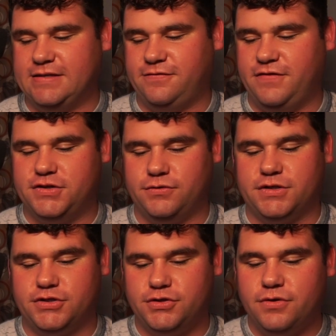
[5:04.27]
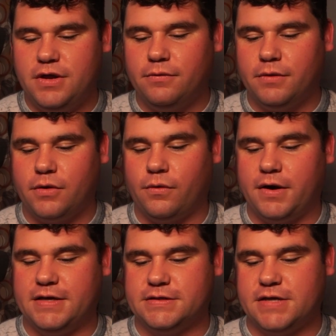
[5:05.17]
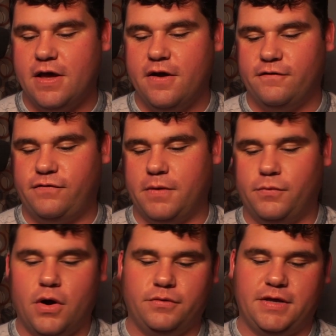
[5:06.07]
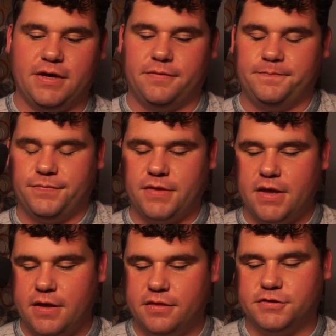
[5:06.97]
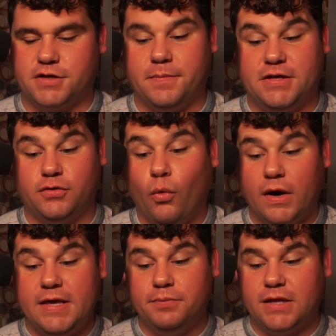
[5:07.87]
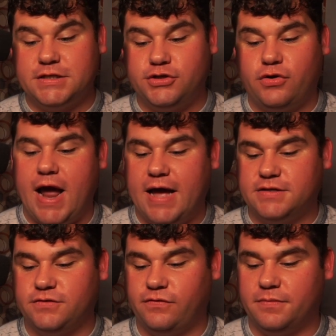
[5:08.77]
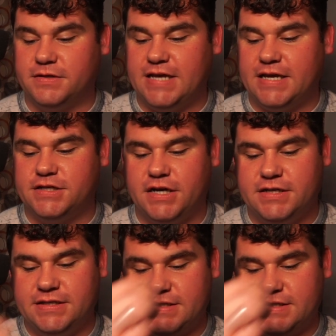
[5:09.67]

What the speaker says: featuring studio recordings from Roadkill. There's going to be 20 plus tracks from the Sega Genesis